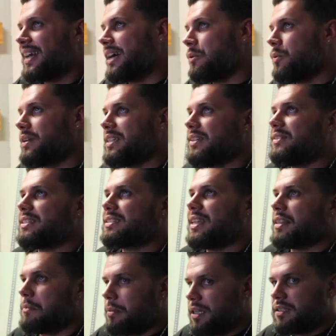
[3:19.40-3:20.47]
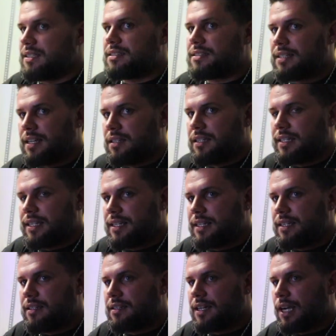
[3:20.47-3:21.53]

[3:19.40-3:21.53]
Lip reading: I wouldn't even say the building's settling in.